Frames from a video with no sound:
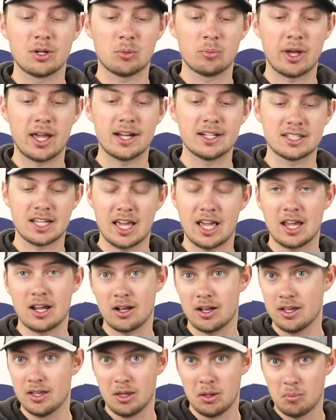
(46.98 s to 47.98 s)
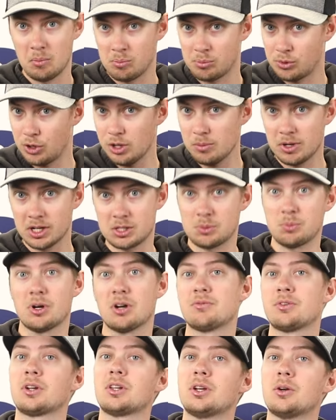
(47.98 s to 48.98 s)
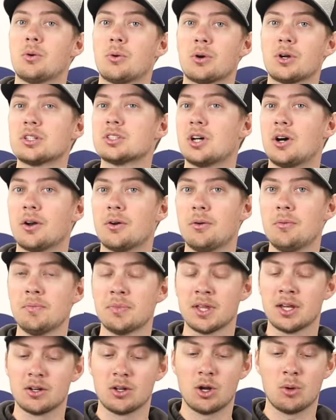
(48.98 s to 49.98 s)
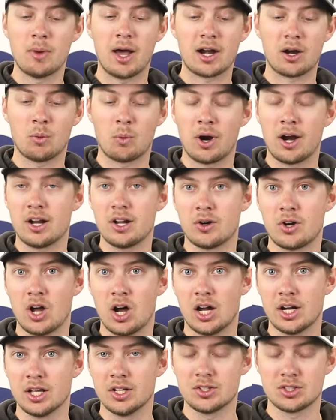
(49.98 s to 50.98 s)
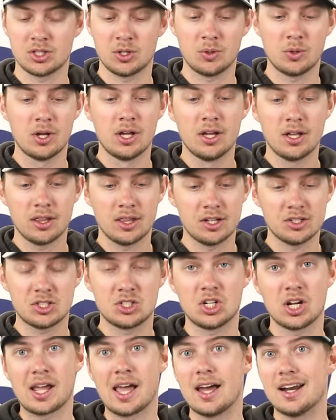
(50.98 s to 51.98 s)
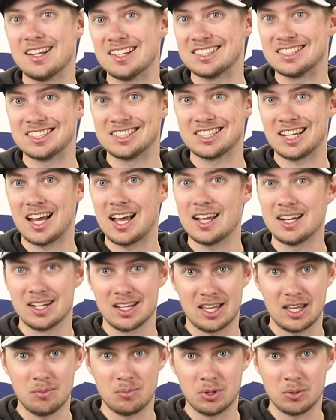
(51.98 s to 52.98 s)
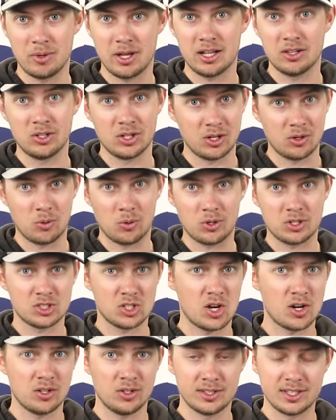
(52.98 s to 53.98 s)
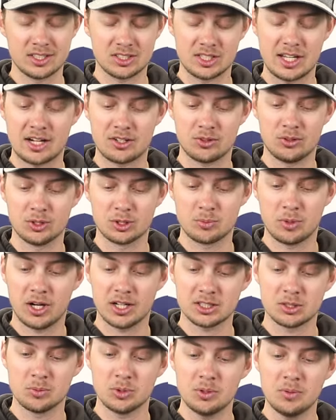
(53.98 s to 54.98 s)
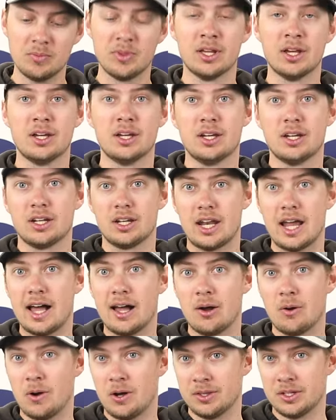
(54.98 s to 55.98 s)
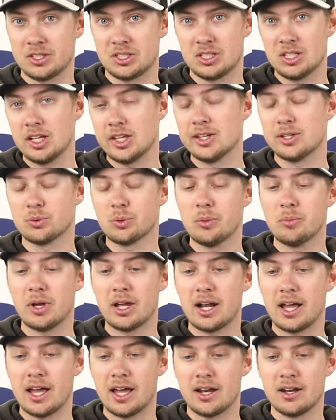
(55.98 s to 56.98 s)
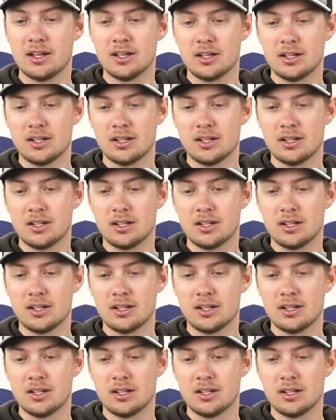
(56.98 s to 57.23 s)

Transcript: your bait to hang pretty much perfectly horizontal, no matter where your knot is. So this jig head is designed to keep your bait looking horizontal and as natural as possible. Now on the sneaky swim bait head,